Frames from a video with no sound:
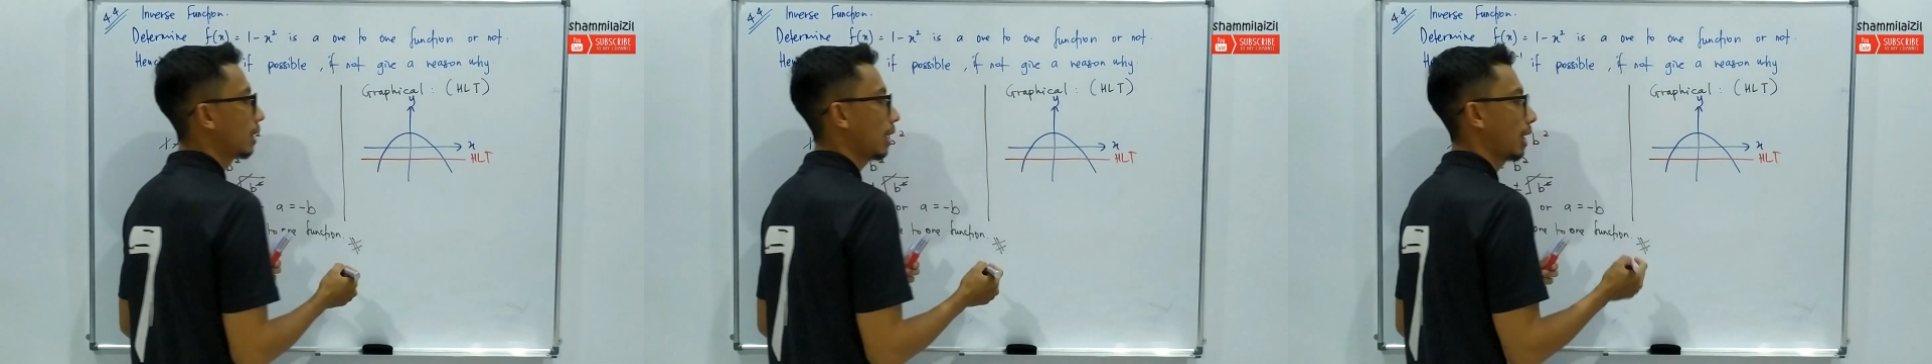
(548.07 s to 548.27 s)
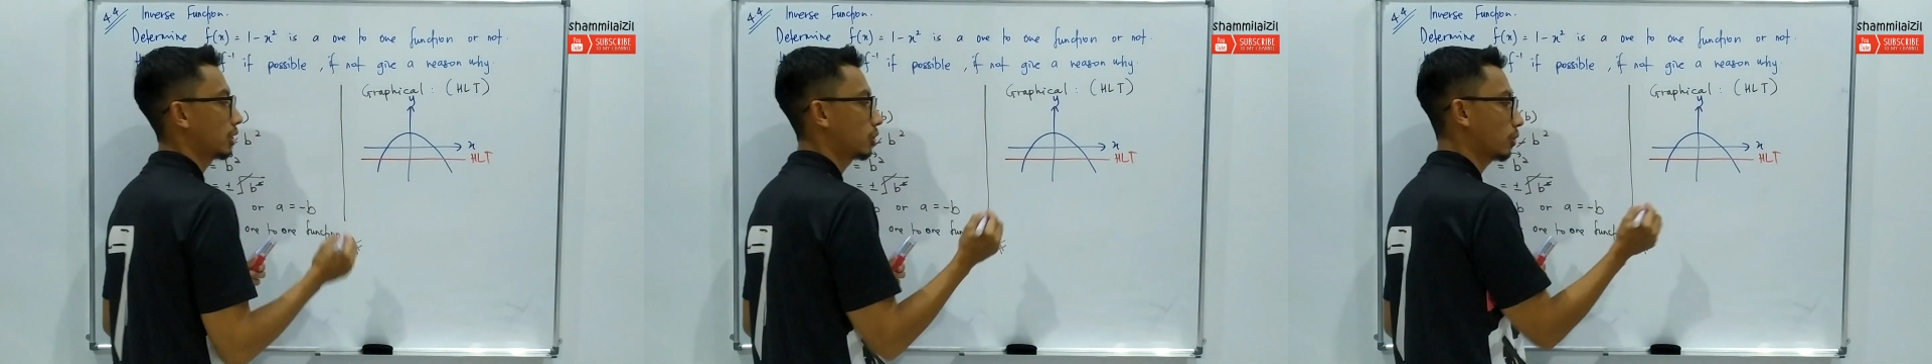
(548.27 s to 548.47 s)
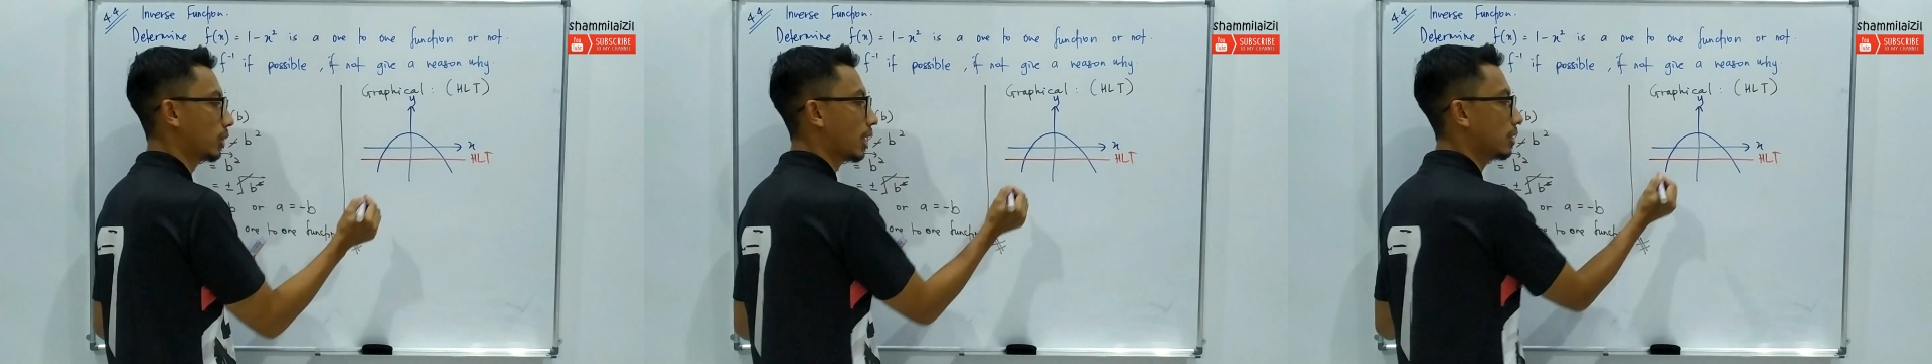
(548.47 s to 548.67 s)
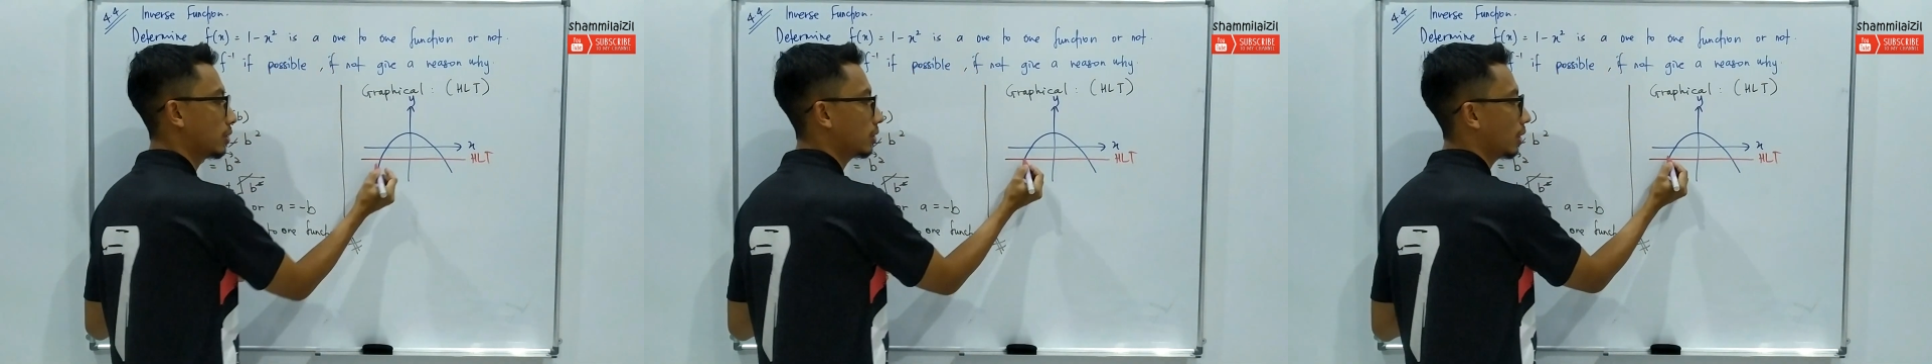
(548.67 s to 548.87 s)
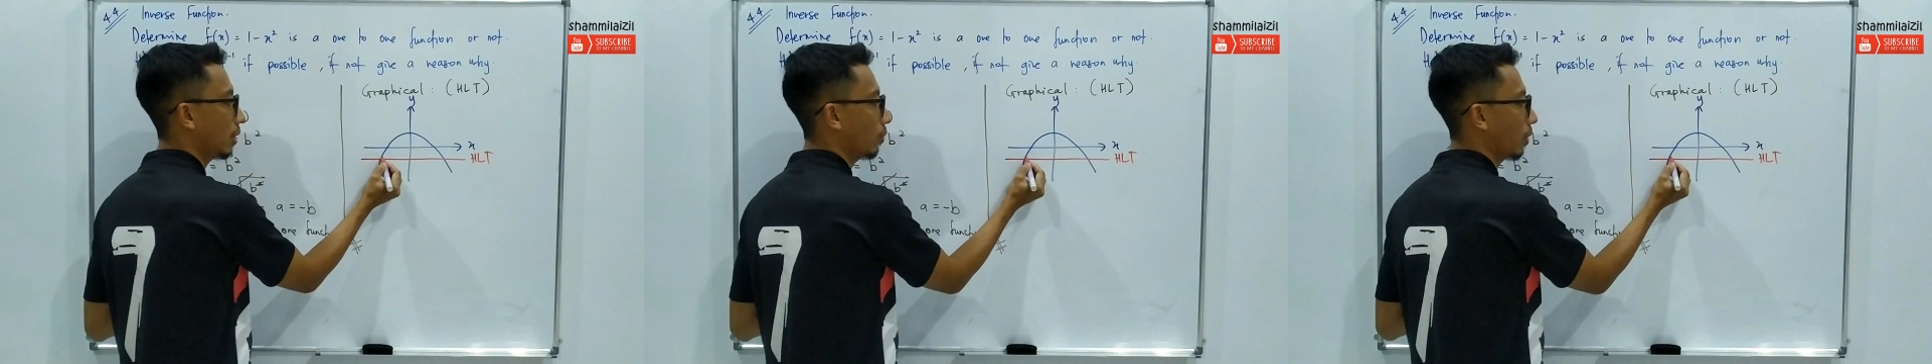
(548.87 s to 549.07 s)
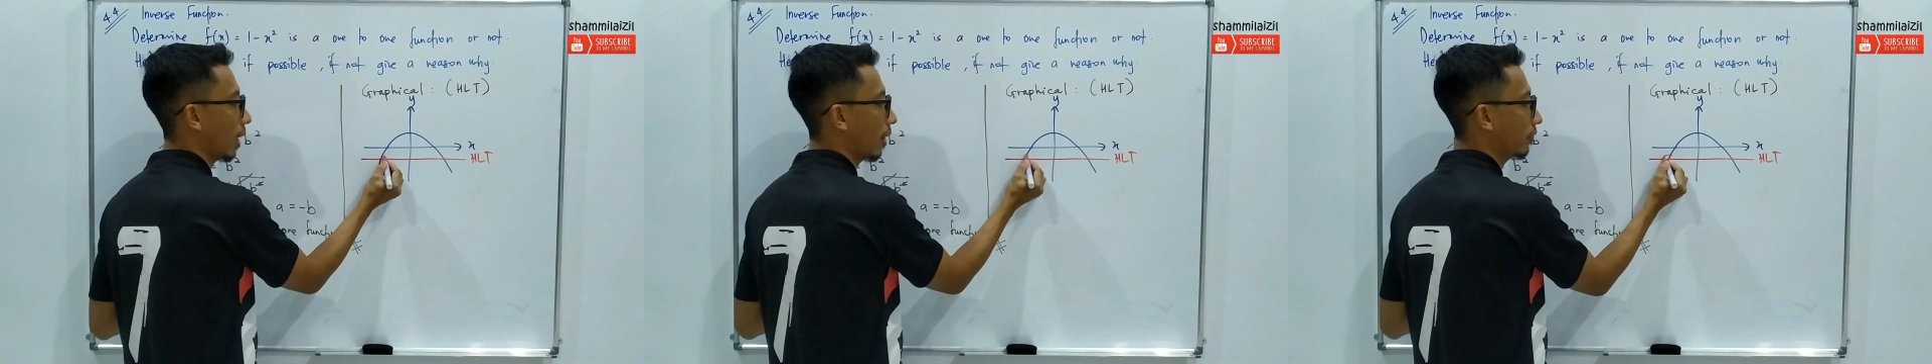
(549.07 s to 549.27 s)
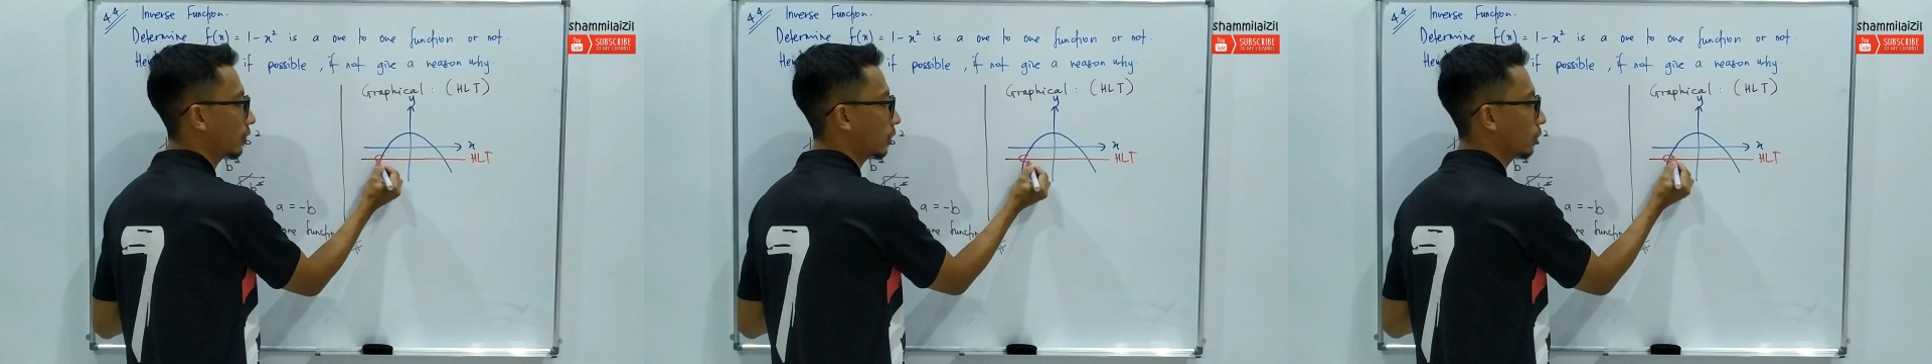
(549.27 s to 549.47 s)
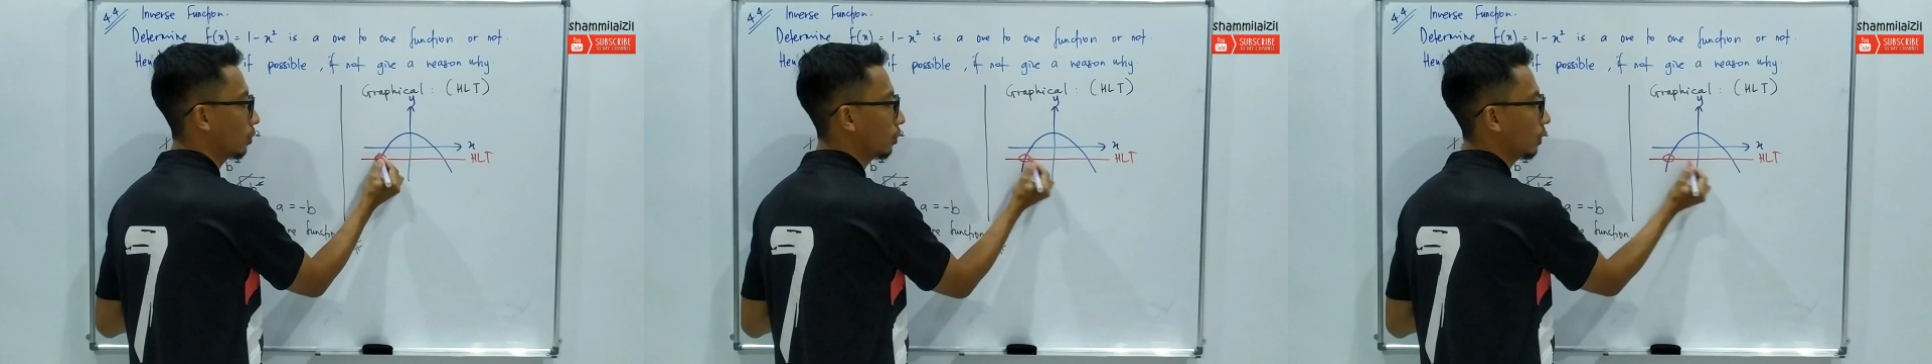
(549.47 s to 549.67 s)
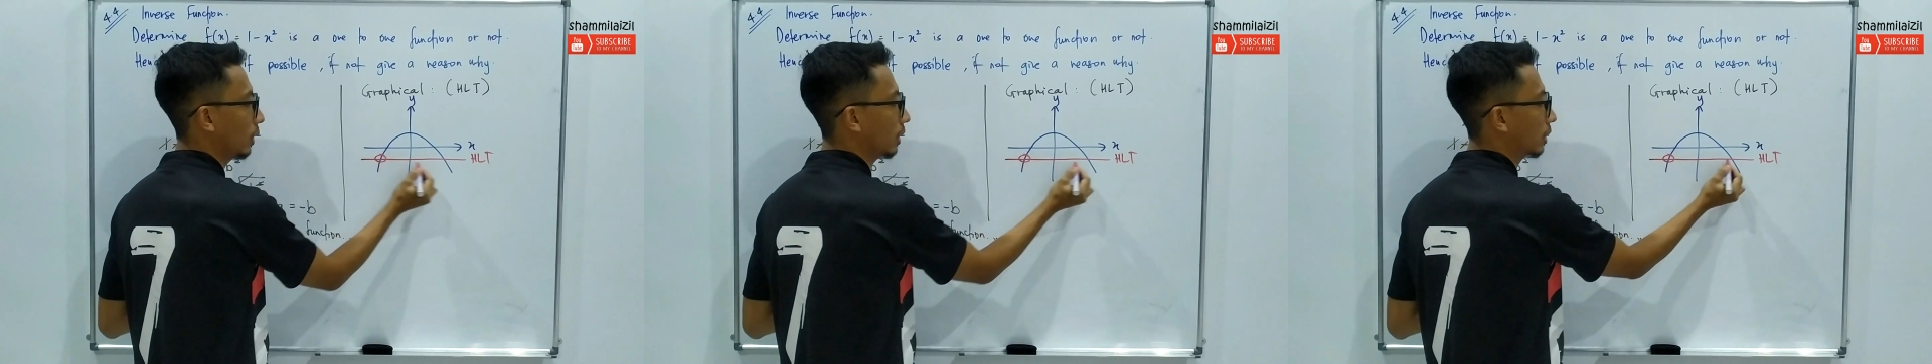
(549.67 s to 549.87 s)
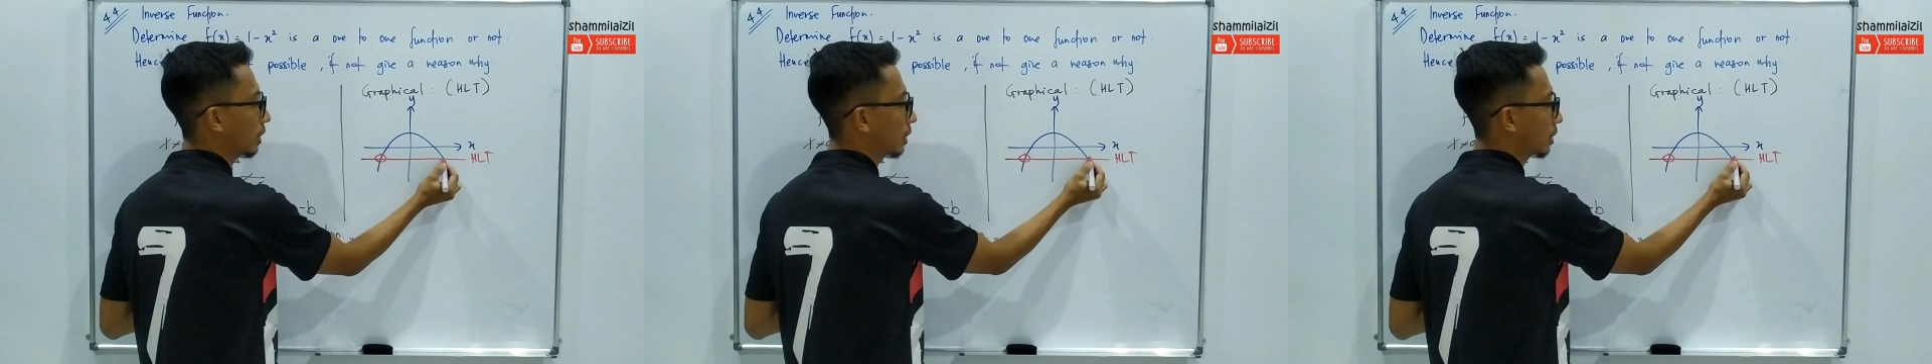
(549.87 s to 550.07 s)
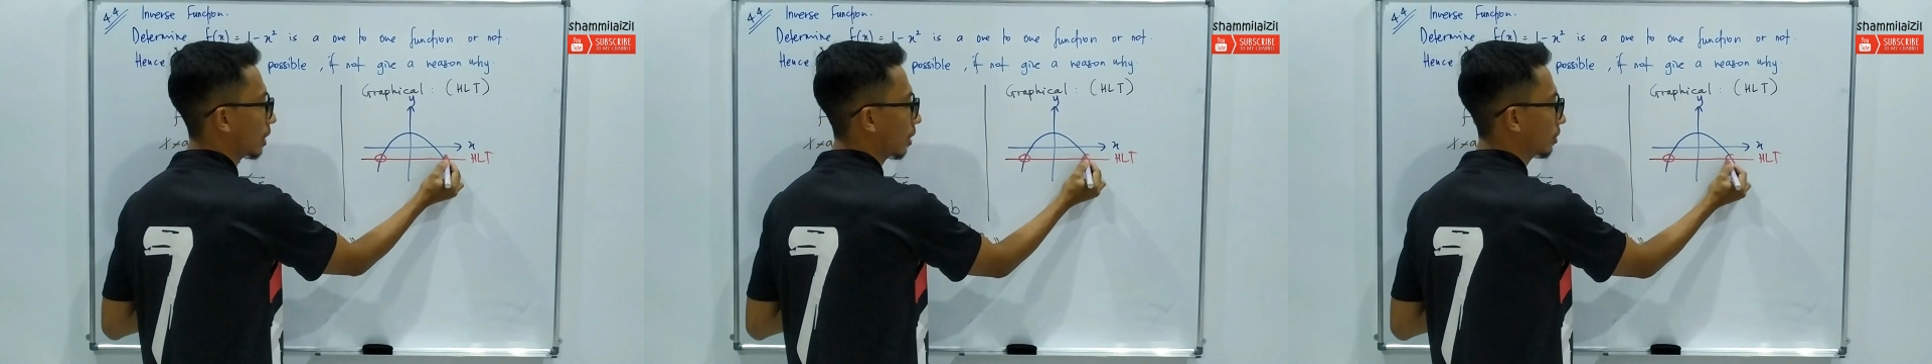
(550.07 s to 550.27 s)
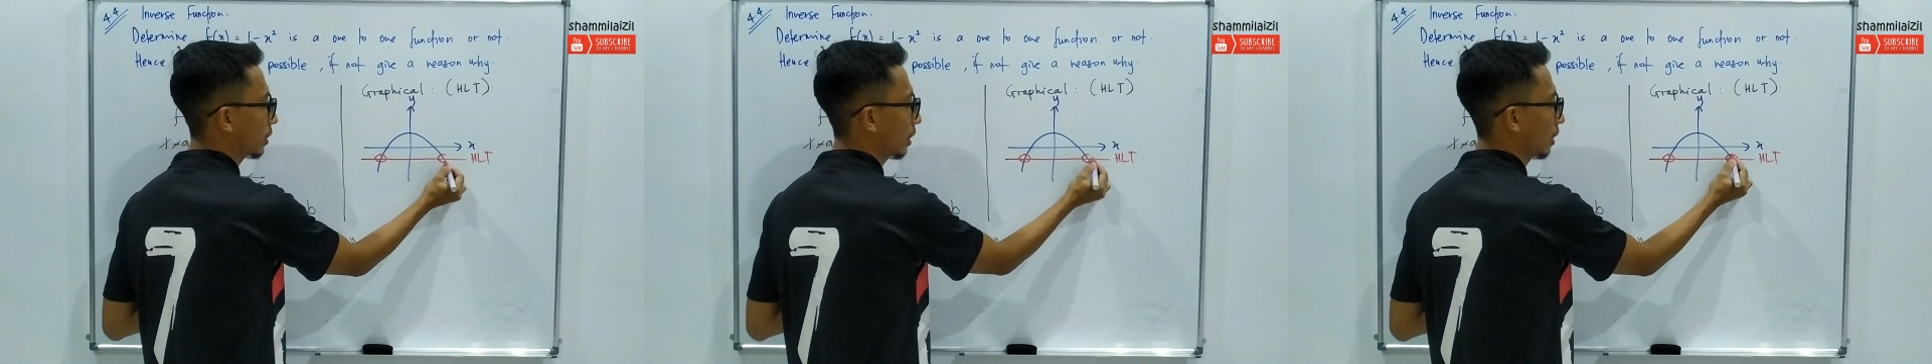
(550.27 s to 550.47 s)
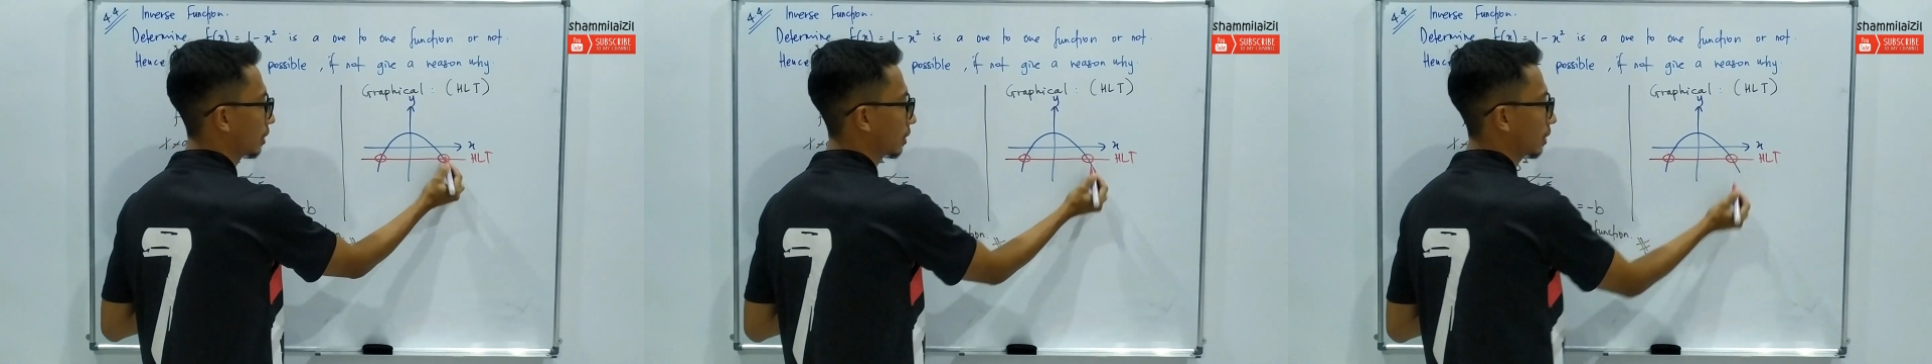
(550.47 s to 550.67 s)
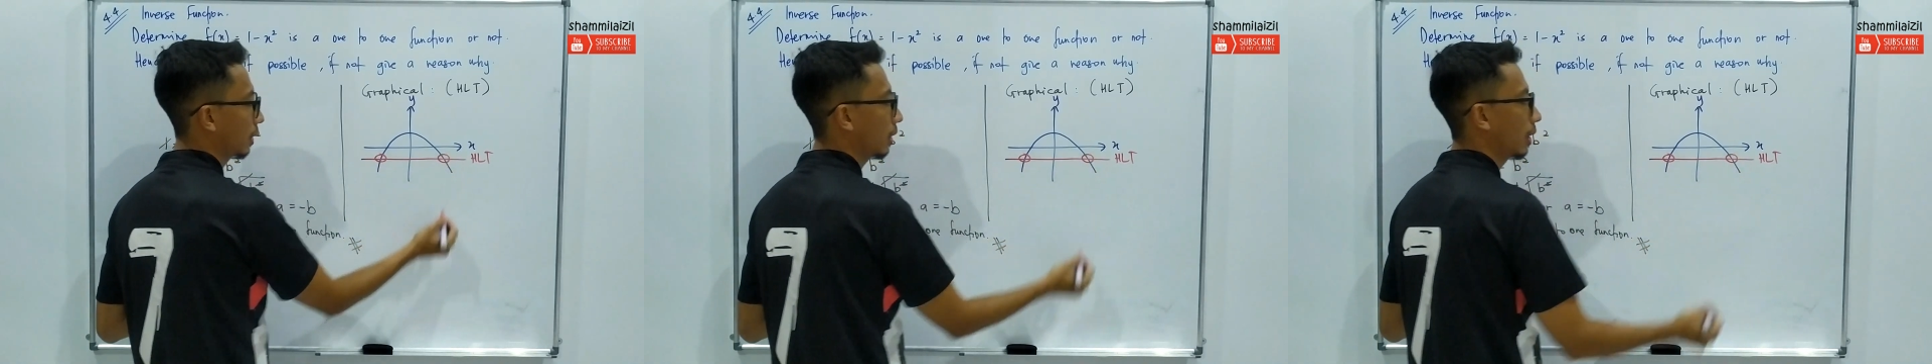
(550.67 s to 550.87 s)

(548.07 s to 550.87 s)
As you can see, we have two intersections.